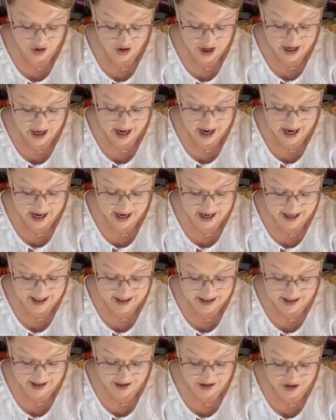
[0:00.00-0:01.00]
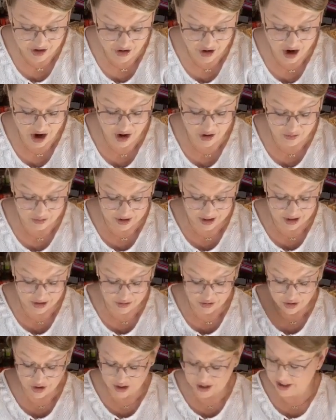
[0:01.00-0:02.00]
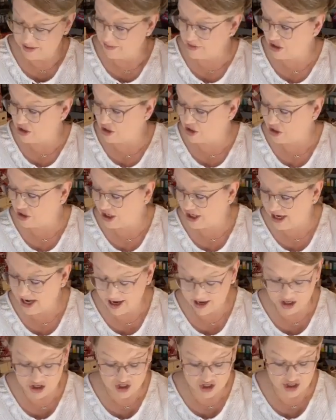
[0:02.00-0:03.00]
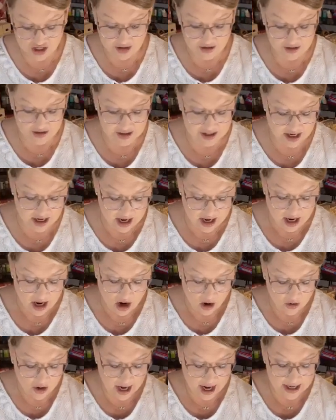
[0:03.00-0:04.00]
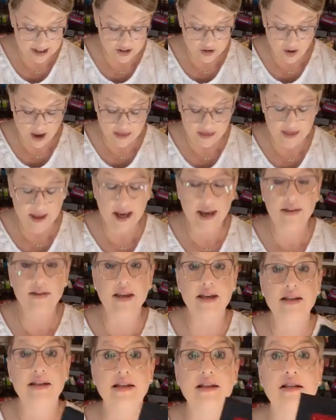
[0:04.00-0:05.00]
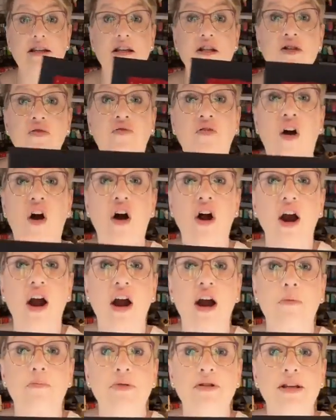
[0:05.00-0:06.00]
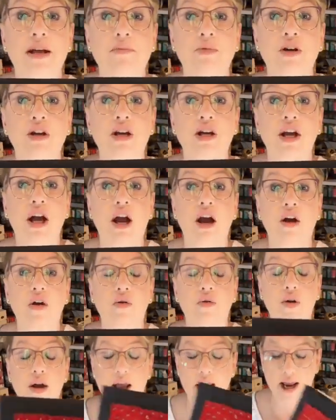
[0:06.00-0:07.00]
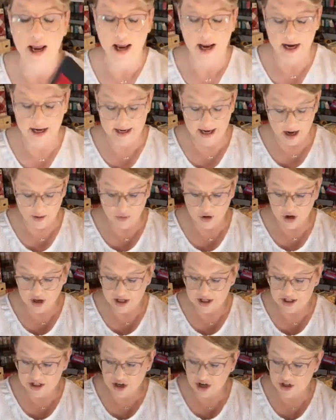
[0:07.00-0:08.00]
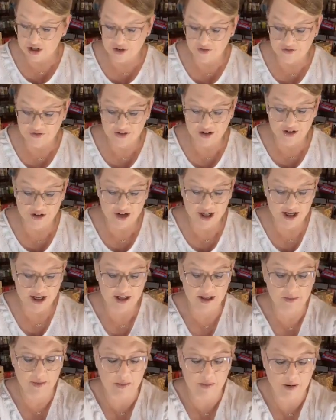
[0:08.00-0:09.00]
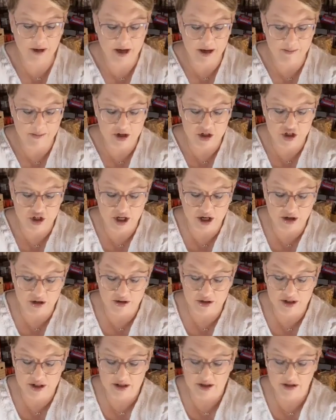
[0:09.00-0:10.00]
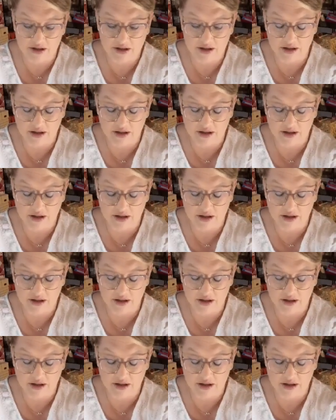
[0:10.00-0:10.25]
create your own little Christmas tree out of shells. Okay, so I think this is as far up as I'm going to go. And now we're going to start to fill in. Let me pick up my shells